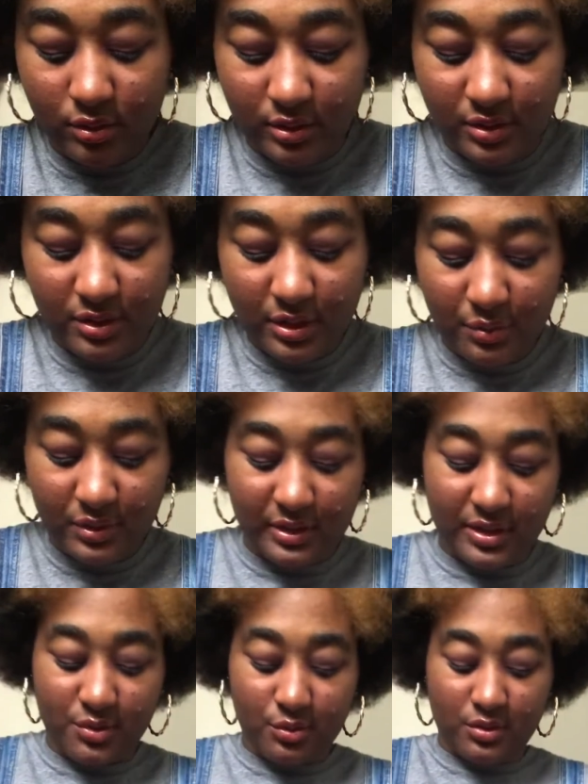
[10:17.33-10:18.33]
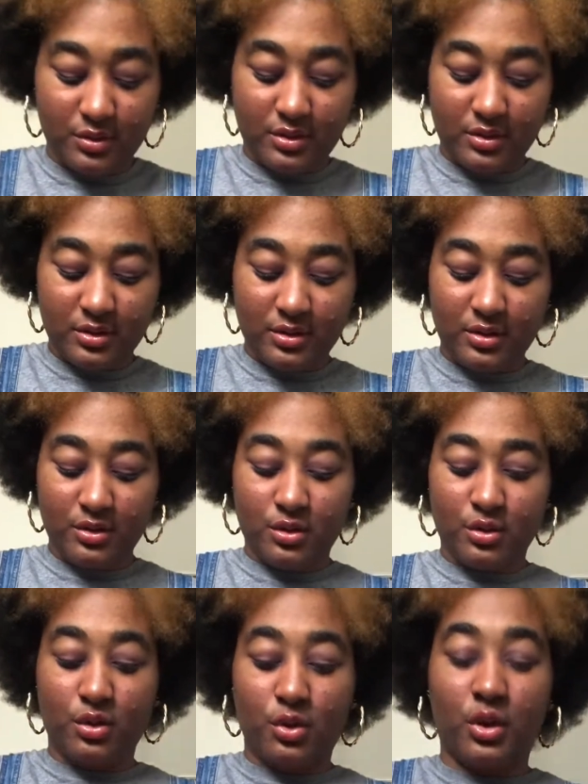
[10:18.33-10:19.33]
unless you get really nice ones.
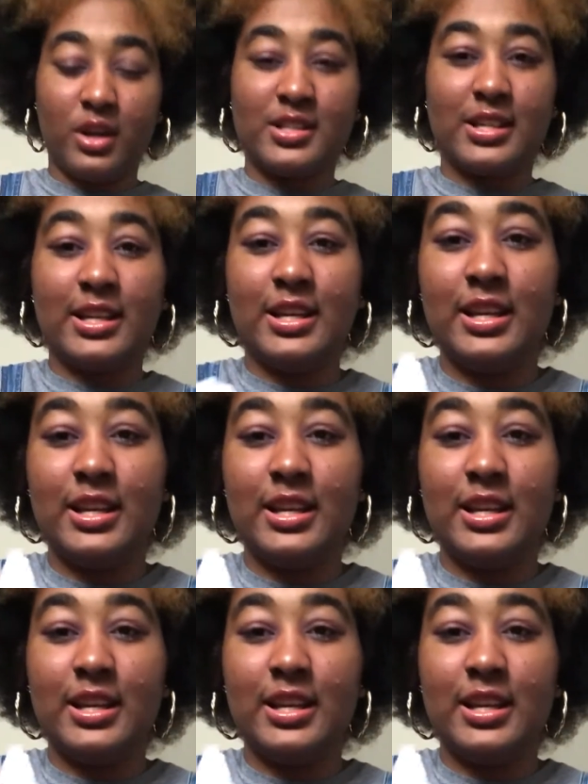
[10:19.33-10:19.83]
Whateva